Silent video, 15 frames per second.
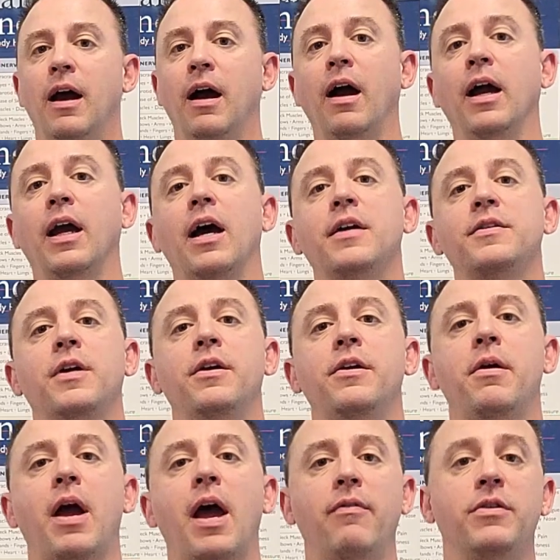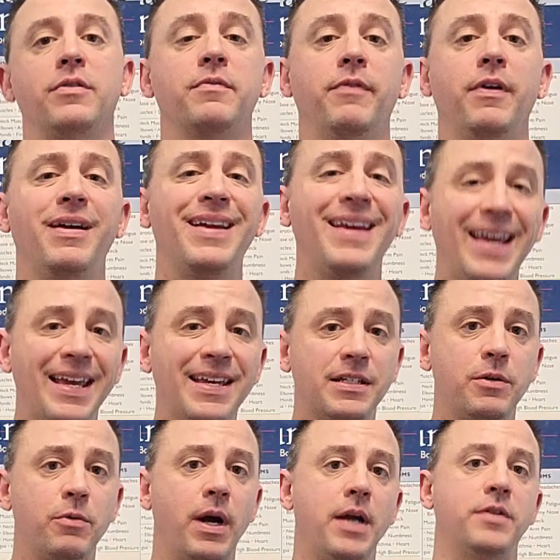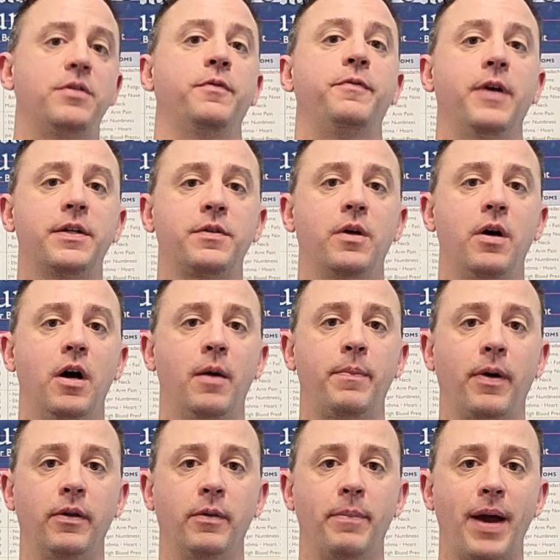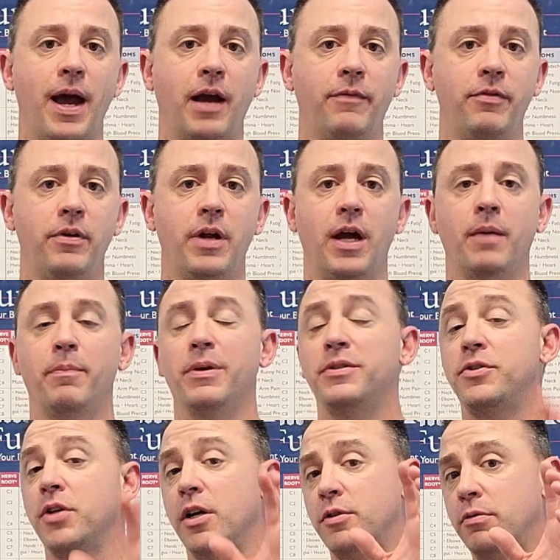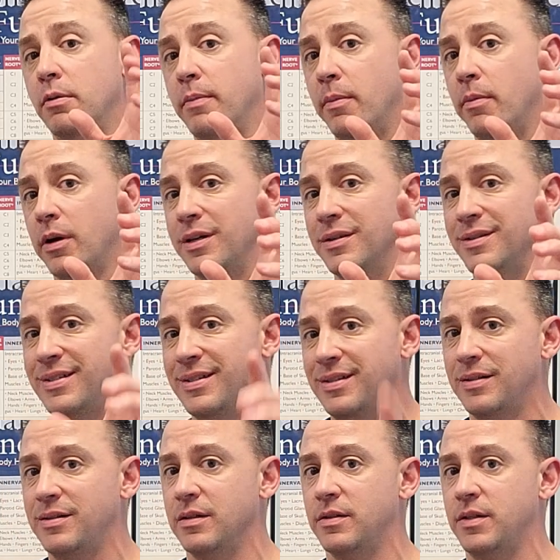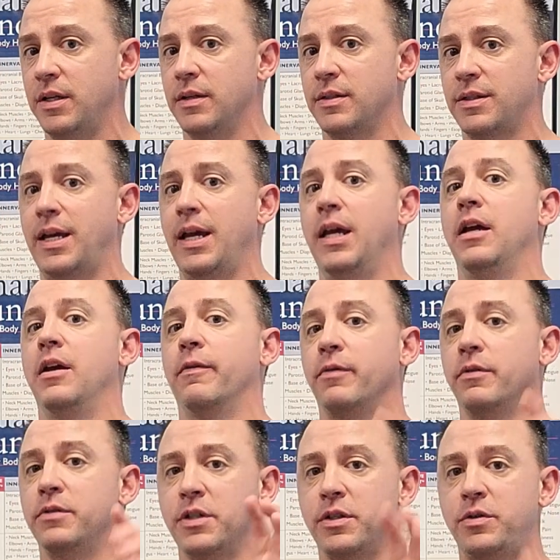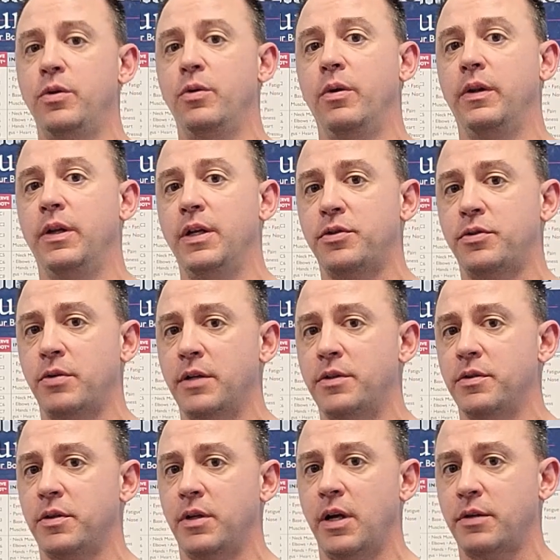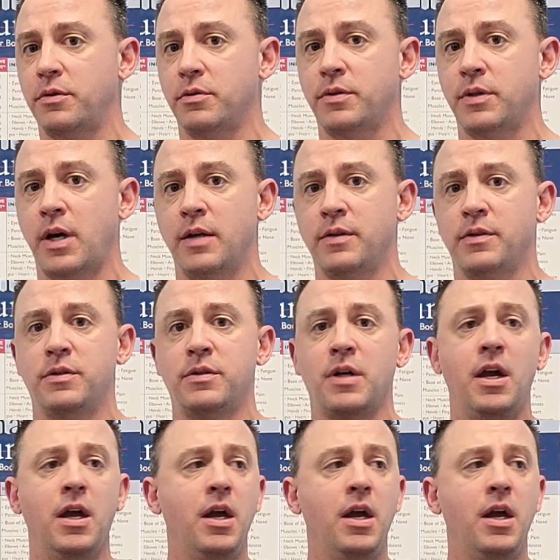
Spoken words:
All right, guys, there you have it. Some very easy ways to fix the hump on the back of your neck. But just remember, consistency is key. If you're just doing these stretches and exercises